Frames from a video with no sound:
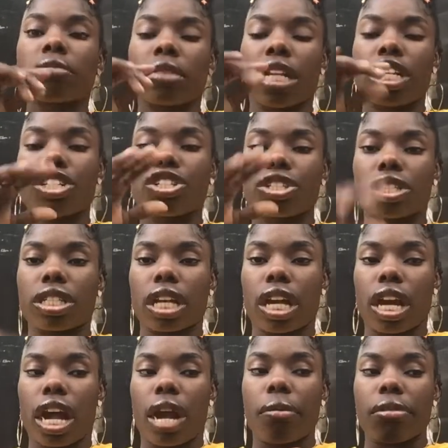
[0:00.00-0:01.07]
let's just say
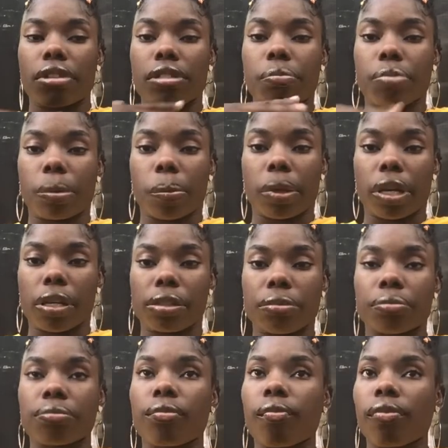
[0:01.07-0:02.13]
i wasn't prepared
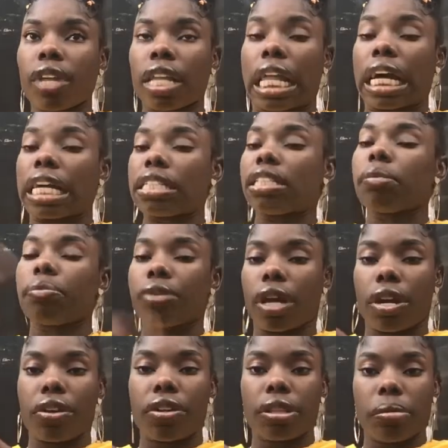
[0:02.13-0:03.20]
like i said
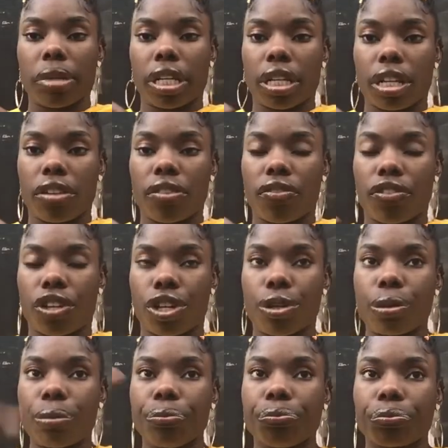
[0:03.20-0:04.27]
prior in the beginning of the
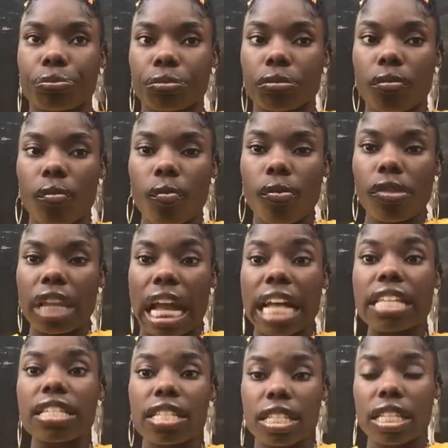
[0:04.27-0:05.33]
video i
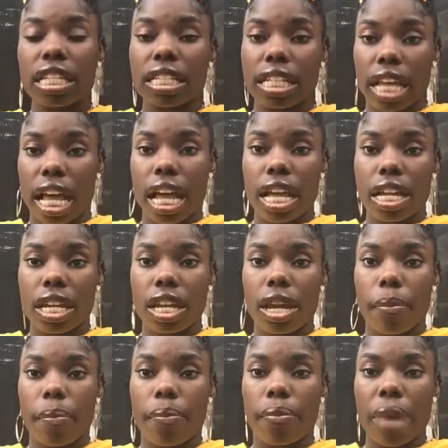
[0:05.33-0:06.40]
seen this ad
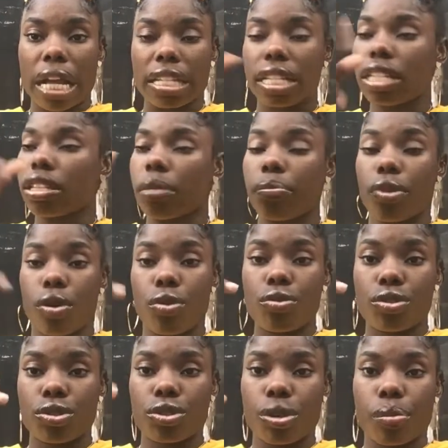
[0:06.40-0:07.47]
i seen the
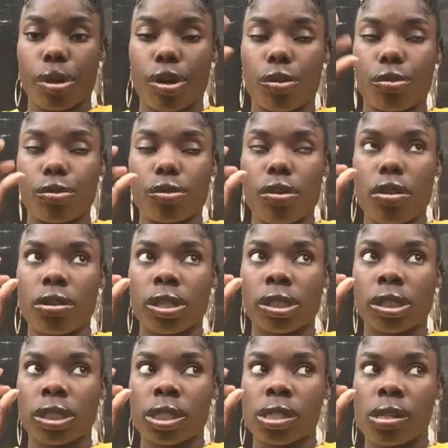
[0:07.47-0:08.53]
post about
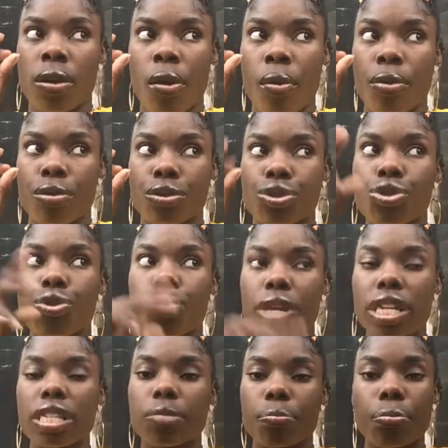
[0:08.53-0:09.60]
two
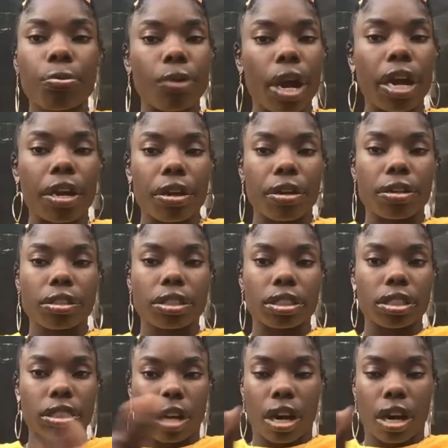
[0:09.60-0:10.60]
weeks prior the